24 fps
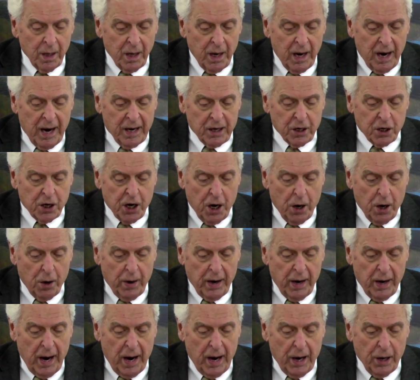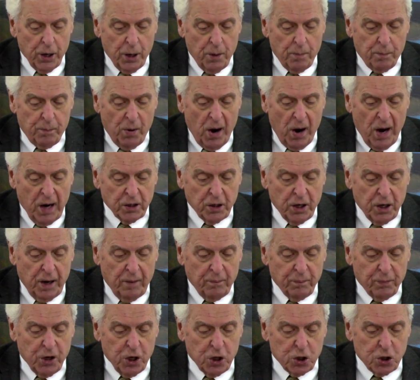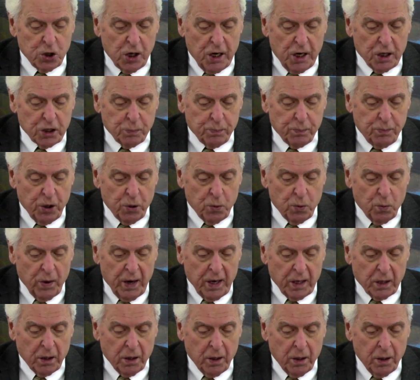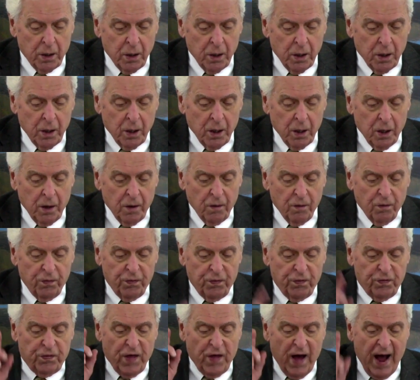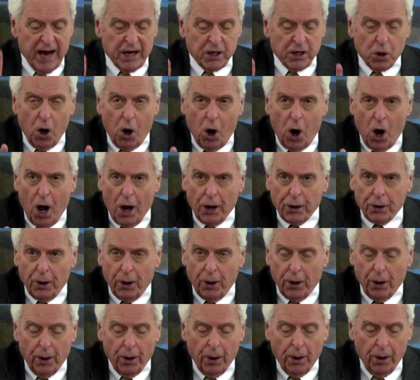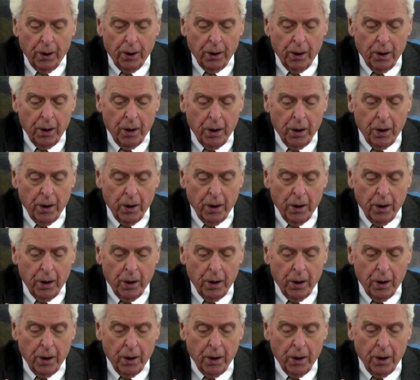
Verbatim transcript: and carry out upon them the judgment written, that honor